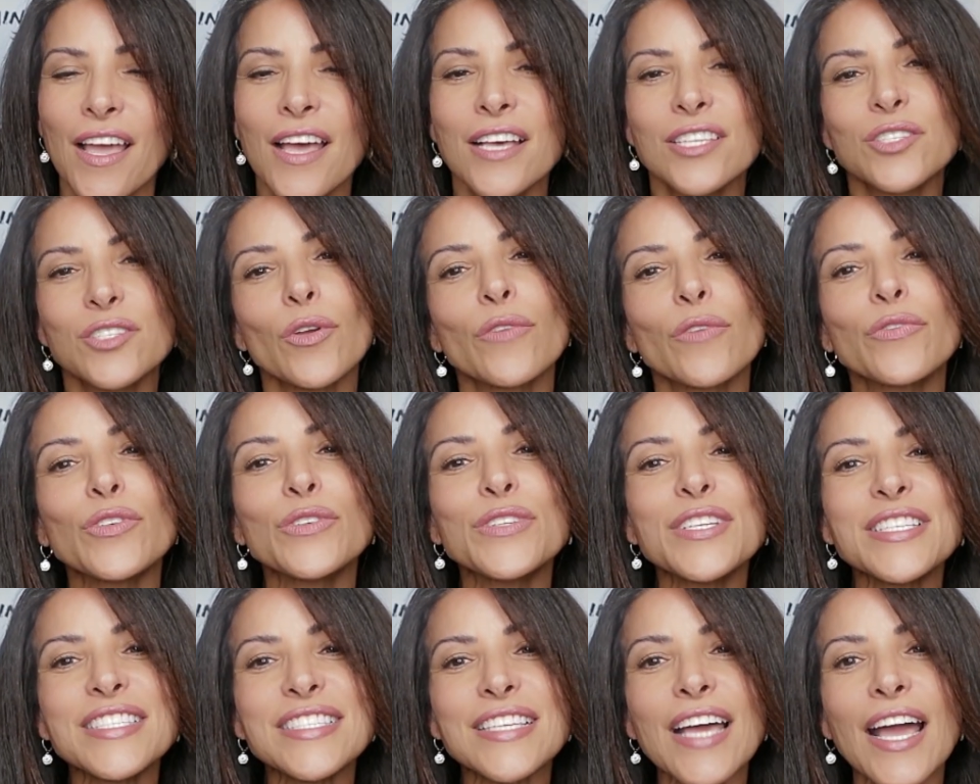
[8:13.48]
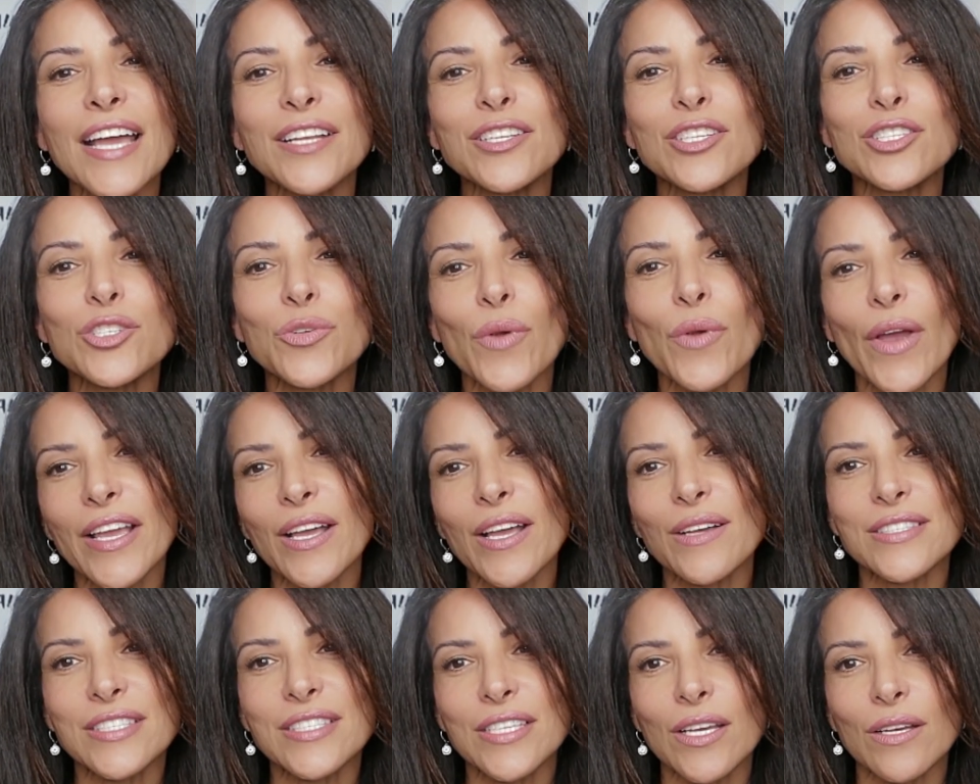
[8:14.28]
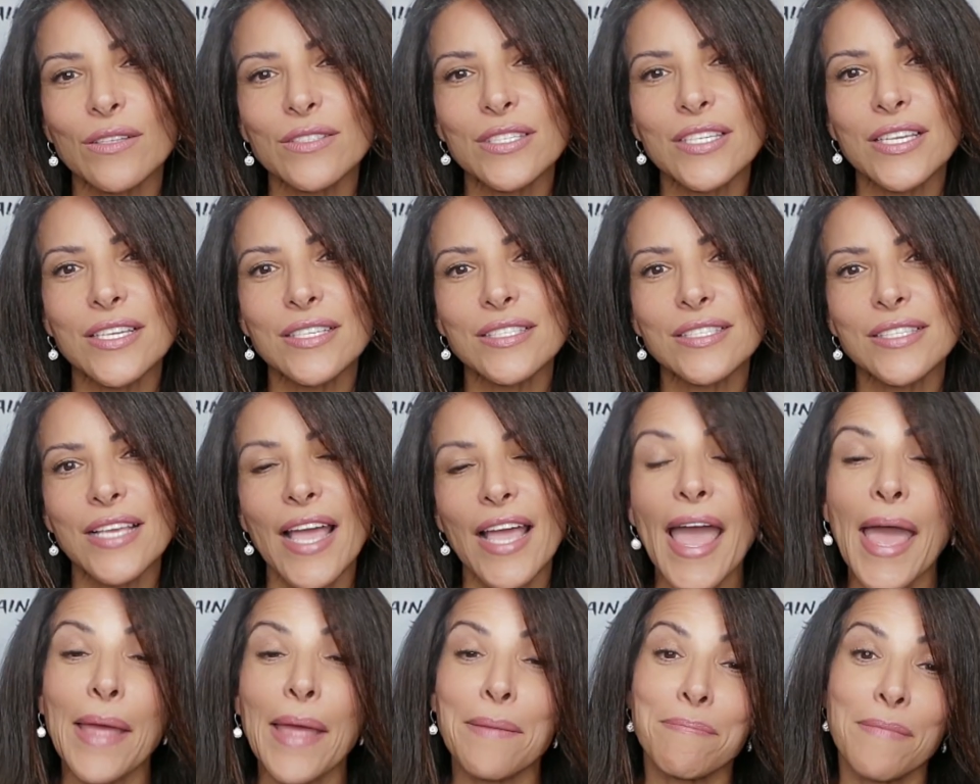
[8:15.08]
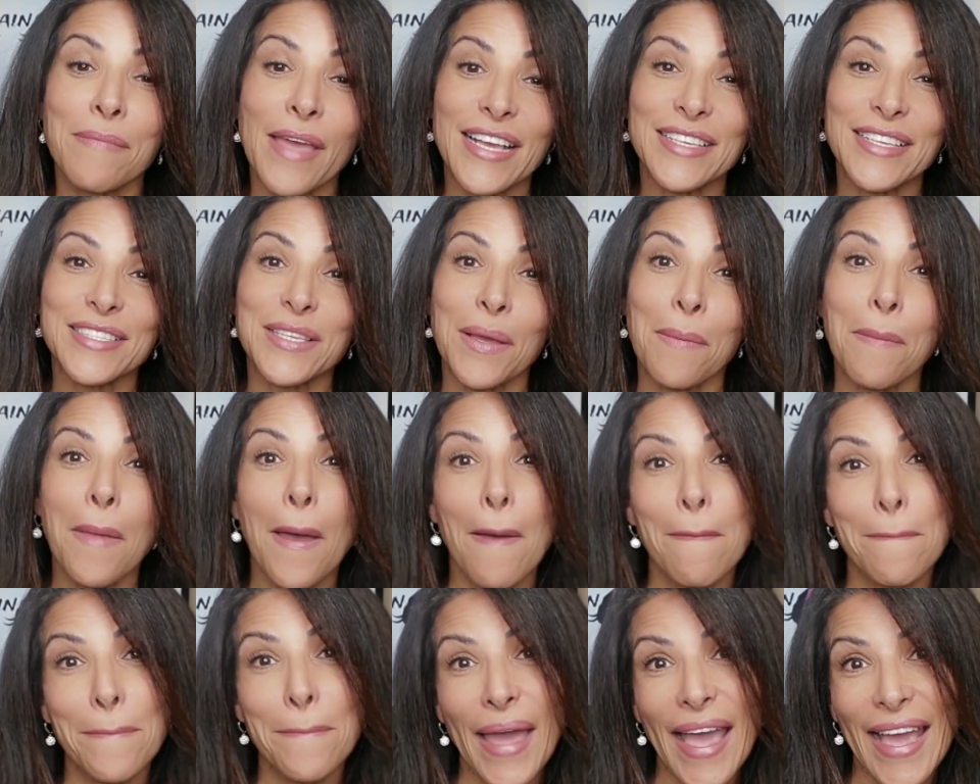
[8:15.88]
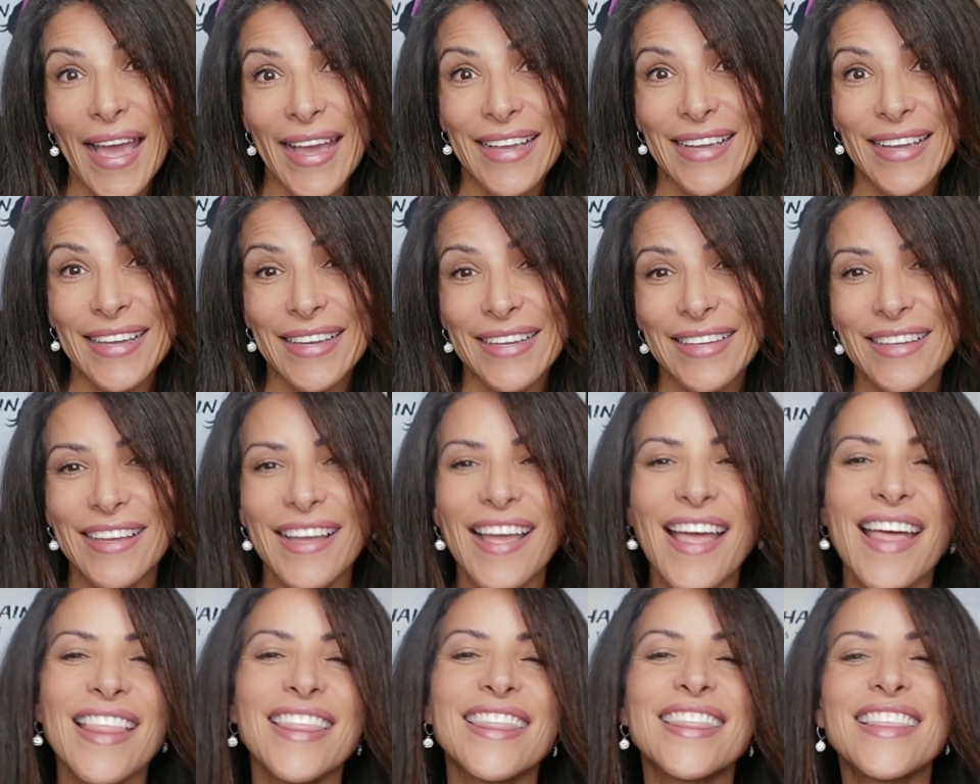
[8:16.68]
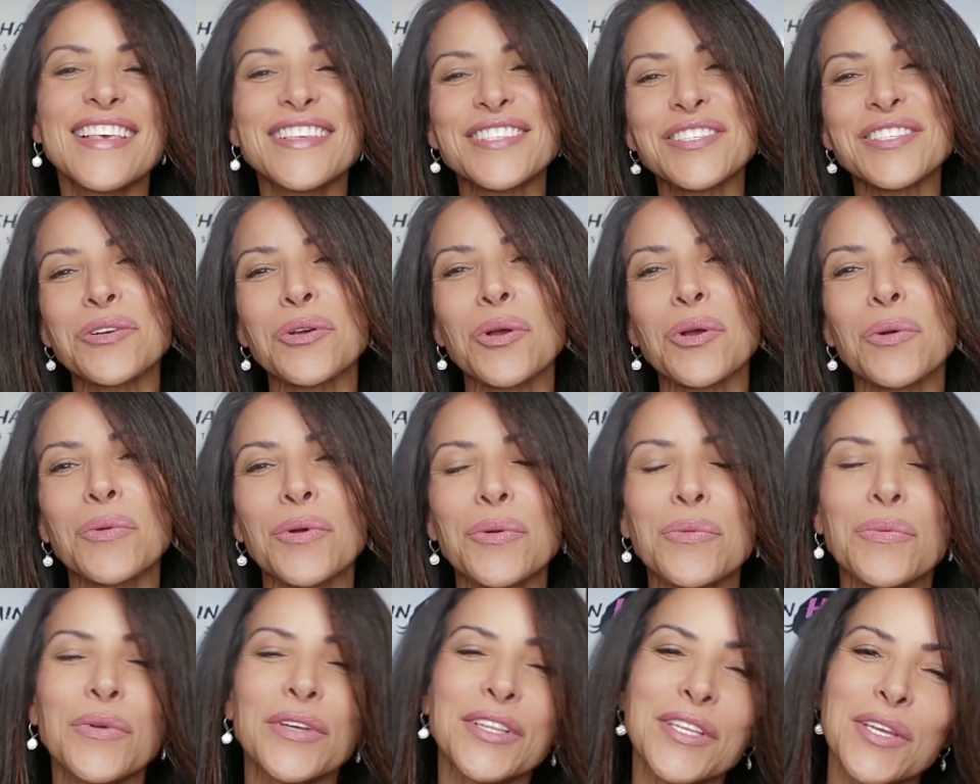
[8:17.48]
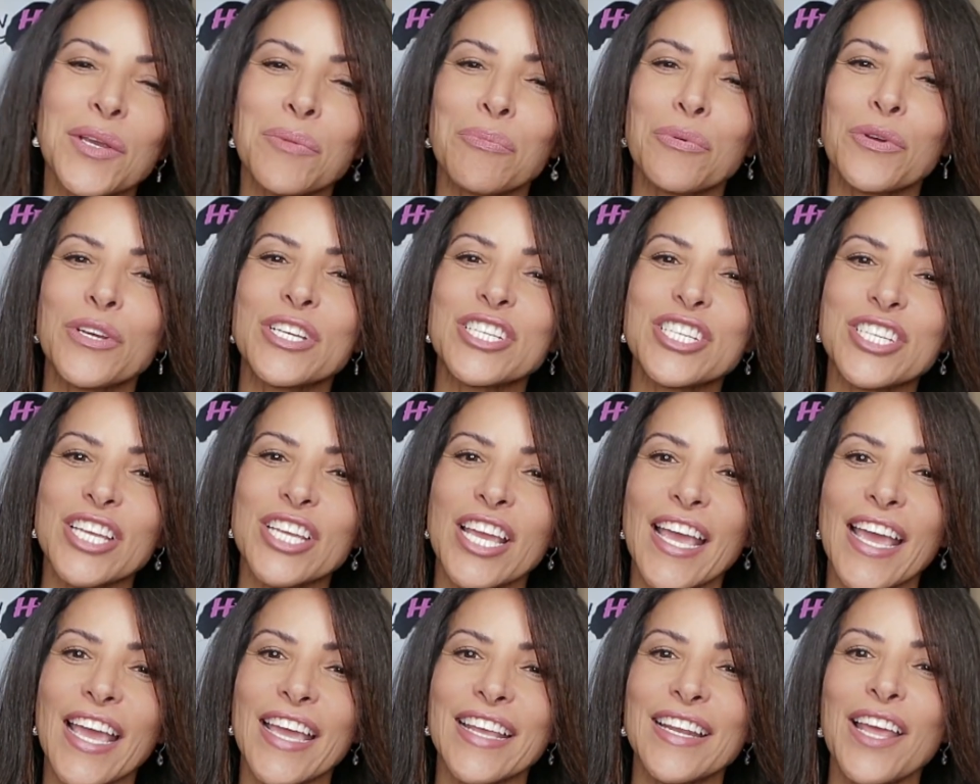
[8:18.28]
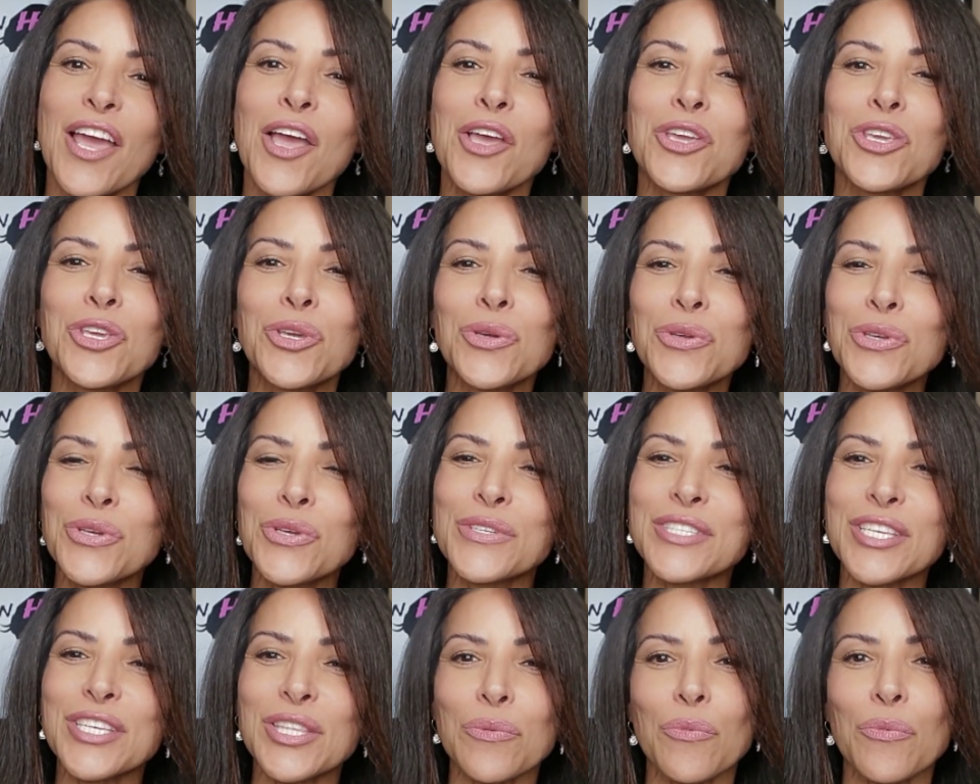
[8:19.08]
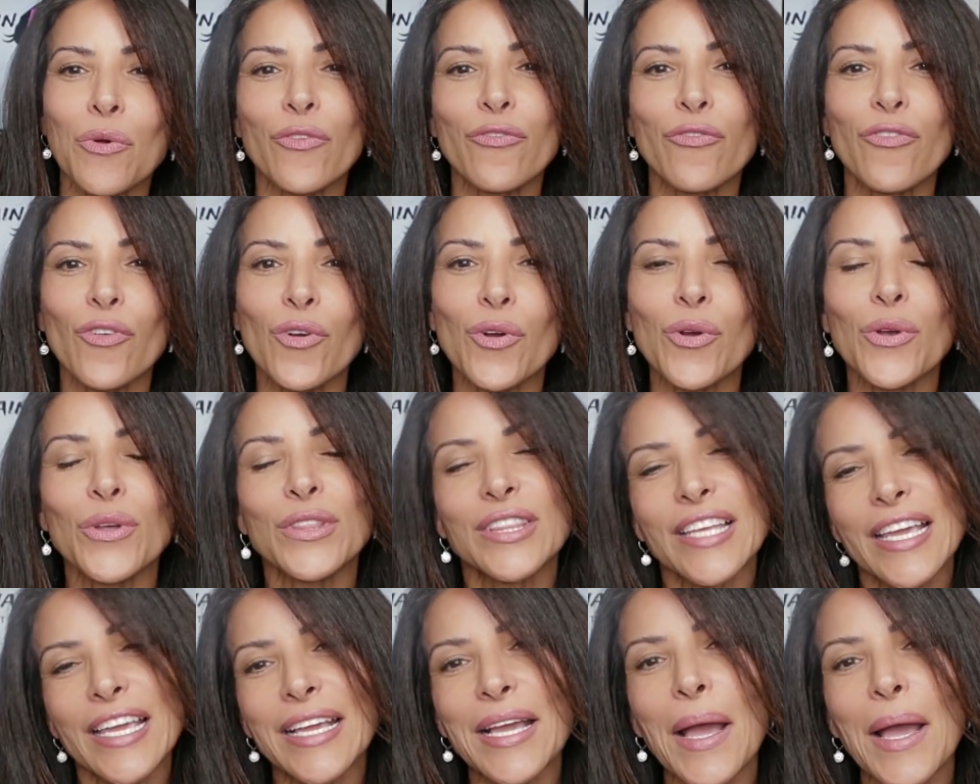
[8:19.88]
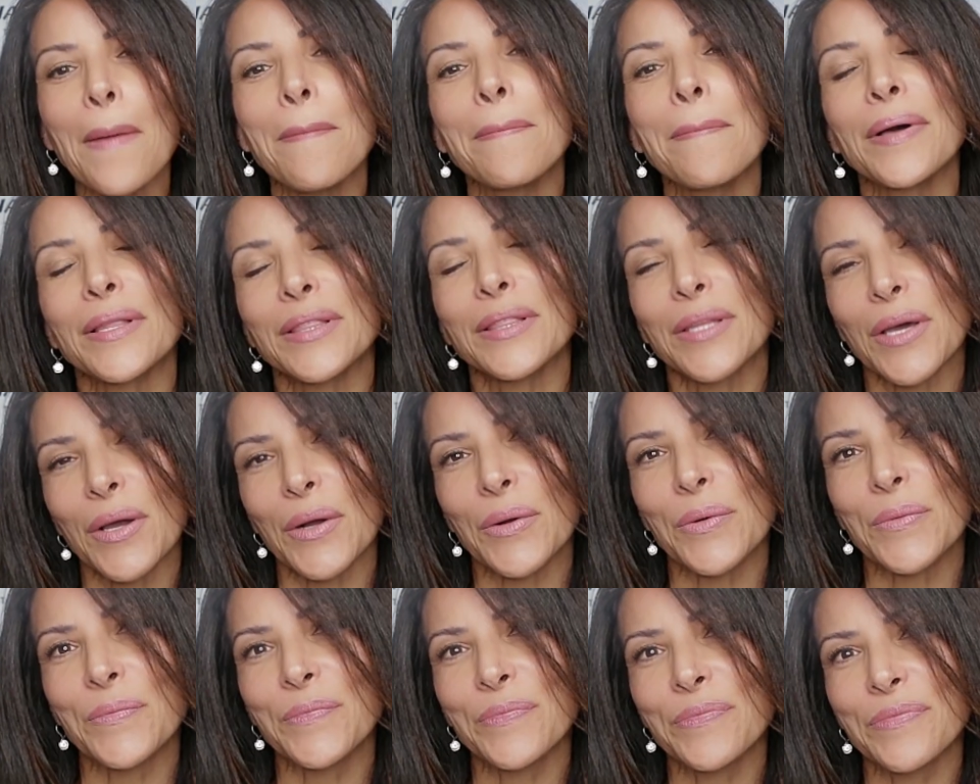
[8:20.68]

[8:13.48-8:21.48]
So if you decide to try out Celsius and make some bank, this girl would really appreciate you using the referral link below.